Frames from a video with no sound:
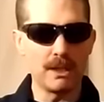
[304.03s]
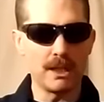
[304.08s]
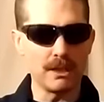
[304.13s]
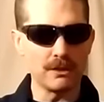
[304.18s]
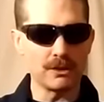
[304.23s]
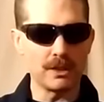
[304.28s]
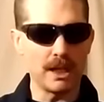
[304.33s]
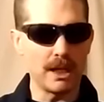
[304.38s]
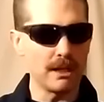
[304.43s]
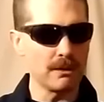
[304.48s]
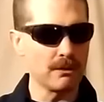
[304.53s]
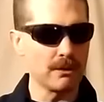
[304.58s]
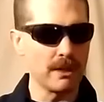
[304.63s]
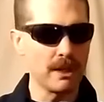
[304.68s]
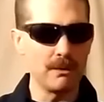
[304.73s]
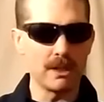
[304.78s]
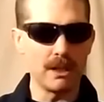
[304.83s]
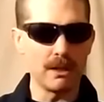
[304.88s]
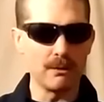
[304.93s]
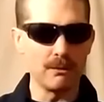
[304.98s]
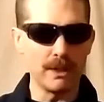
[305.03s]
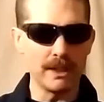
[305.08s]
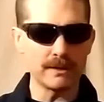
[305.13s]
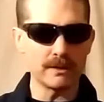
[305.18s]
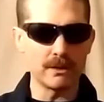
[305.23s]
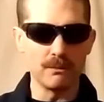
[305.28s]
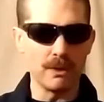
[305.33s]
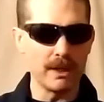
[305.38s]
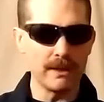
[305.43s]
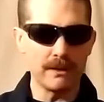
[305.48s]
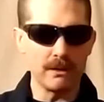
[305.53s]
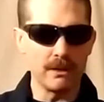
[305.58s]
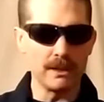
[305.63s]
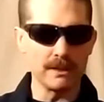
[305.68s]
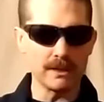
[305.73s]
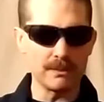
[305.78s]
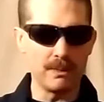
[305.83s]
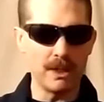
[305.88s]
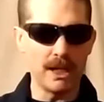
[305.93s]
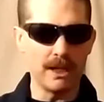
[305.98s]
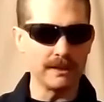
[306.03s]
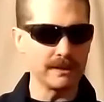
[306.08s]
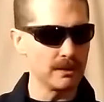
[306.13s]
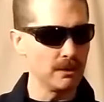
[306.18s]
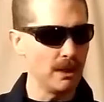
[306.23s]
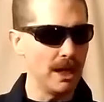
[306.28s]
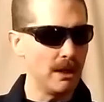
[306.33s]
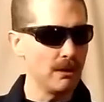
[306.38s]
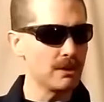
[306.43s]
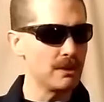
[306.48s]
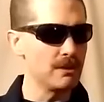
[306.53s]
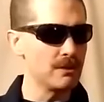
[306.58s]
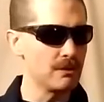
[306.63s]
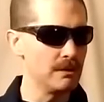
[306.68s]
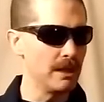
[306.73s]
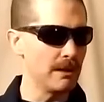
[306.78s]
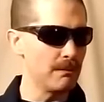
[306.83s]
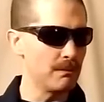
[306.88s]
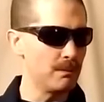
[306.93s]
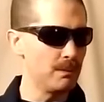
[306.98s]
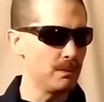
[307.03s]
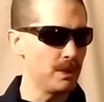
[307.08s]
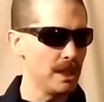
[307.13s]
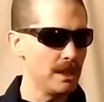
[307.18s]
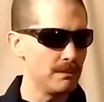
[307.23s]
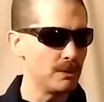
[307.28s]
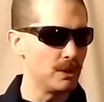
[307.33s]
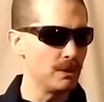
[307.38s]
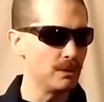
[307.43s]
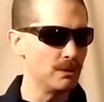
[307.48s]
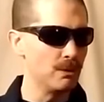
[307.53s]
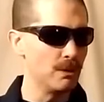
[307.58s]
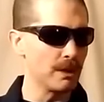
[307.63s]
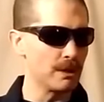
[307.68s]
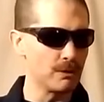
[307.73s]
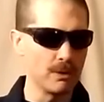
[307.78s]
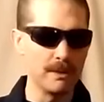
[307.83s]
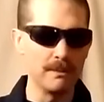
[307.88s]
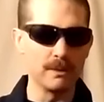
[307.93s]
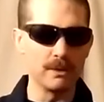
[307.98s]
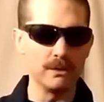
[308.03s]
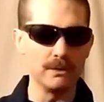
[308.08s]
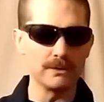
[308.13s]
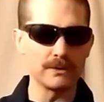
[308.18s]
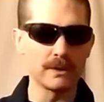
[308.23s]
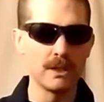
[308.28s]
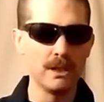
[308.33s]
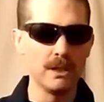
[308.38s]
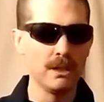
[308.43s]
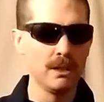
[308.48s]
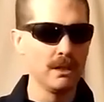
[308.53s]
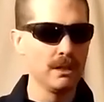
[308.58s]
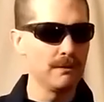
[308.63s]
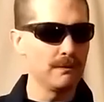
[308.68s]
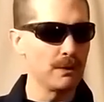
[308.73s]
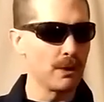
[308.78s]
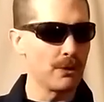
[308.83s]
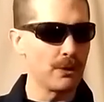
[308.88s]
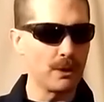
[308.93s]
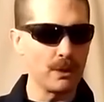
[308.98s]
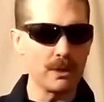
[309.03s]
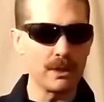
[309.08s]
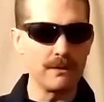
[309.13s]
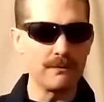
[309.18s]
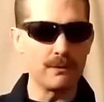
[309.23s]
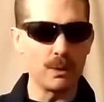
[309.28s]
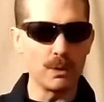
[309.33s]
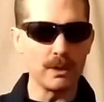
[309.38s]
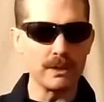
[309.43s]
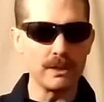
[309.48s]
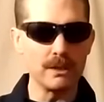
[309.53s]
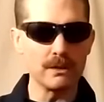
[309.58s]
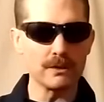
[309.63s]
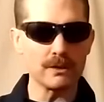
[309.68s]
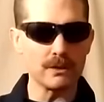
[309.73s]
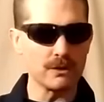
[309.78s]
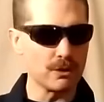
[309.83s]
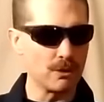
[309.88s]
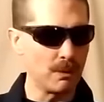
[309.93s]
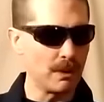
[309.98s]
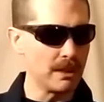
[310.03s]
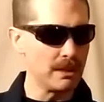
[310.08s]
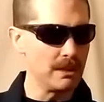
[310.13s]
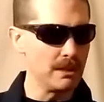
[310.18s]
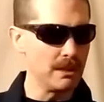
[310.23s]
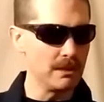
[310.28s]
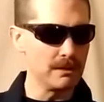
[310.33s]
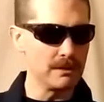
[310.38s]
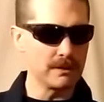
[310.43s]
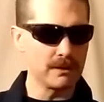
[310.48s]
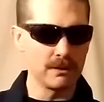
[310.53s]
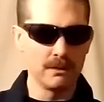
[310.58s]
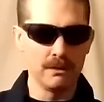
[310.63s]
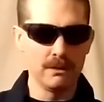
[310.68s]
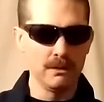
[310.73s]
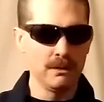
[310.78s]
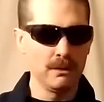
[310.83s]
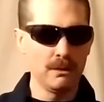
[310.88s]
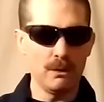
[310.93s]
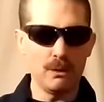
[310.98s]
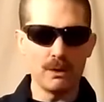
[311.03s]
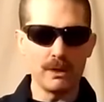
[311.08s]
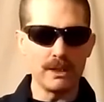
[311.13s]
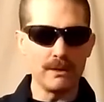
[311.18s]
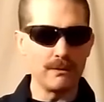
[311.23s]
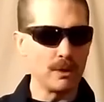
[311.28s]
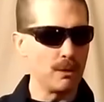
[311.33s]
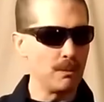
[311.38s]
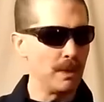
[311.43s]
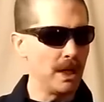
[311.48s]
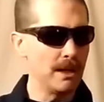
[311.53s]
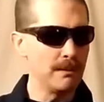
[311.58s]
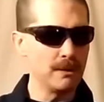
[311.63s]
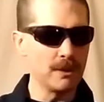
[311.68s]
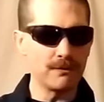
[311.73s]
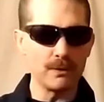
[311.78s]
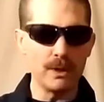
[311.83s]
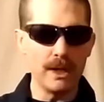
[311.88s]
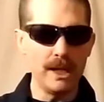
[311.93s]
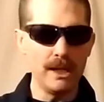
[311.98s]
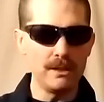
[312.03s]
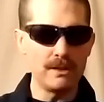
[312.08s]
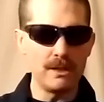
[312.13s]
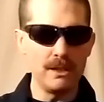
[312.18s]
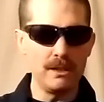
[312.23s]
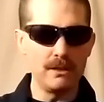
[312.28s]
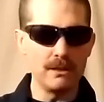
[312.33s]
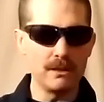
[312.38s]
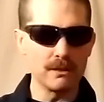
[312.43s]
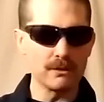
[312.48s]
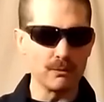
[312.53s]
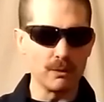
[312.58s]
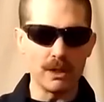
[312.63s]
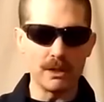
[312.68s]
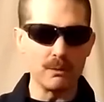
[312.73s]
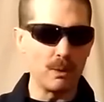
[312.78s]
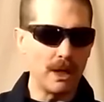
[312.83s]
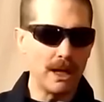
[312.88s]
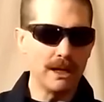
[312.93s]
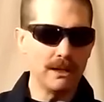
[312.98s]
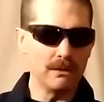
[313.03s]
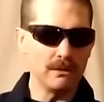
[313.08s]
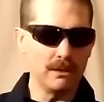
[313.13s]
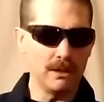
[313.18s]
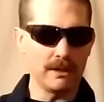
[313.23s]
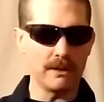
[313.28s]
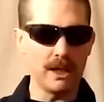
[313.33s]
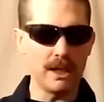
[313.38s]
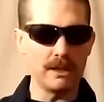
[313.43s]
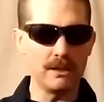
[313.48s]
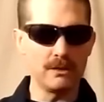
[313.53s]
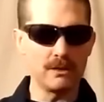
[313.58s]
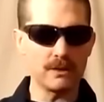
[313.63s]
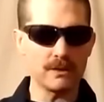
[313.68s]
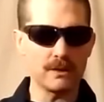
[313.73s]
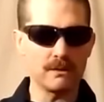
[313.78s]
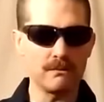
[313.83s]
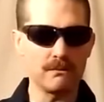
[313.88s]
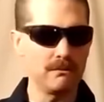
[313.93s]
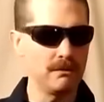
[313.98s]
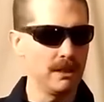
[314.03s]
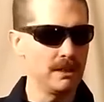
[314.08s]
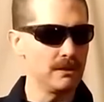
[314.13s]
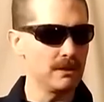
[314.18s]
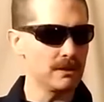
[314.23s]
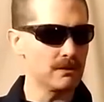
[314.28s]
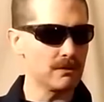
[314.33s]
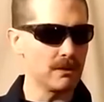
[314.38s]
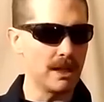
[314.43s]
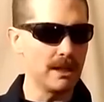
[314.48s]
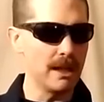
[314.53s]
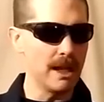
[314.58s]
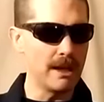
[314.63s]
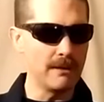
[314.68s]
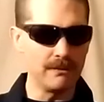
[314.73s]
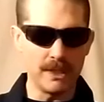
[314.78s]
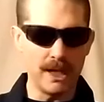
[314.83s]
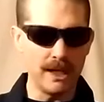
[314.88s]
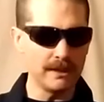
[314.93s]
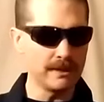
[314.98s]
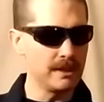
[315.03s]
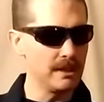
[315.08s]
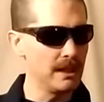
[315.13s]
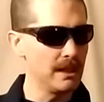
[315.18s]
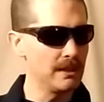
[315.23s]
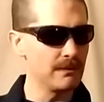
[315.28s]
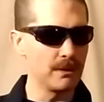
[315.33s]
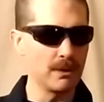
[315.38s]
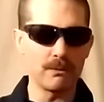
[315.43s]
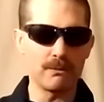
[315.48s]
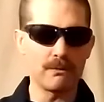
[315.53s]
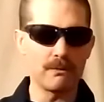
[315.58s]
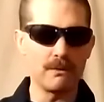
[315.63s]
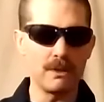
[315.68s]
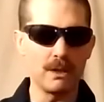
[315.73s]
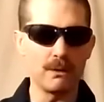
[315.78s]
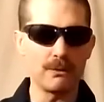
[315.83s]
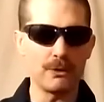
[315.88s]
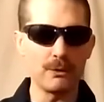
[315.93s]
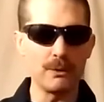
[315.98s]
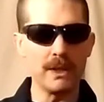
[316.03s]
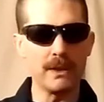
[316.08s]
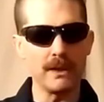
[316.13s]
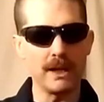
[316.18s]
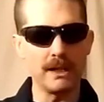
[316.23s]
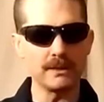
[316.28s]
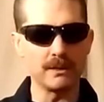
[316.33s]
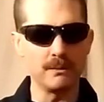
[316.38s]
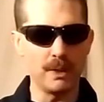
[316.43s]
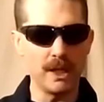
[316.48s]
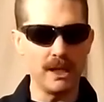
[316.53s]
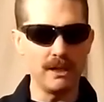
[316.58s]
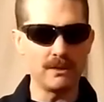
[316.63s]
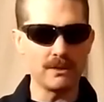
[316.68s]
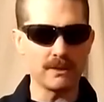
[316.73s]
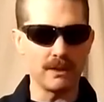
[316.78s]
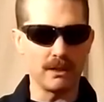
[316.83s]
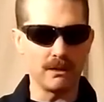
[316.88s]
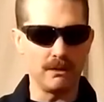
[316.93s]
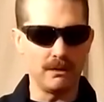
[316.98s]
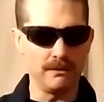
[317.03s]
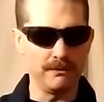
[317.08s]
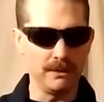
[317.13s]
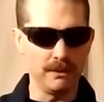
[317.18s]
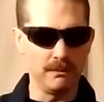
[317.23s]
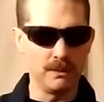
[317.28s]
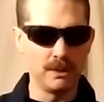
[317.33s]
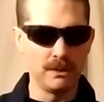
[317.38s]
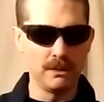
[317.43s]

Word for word: would get shot or they would get arrested right there on the spot. So how could you let people who are criminals for 34 years or 20 years, or even Obama for 18 years, run wild like that and just and just try to have dossiers for you know 3,000 pages on all of them.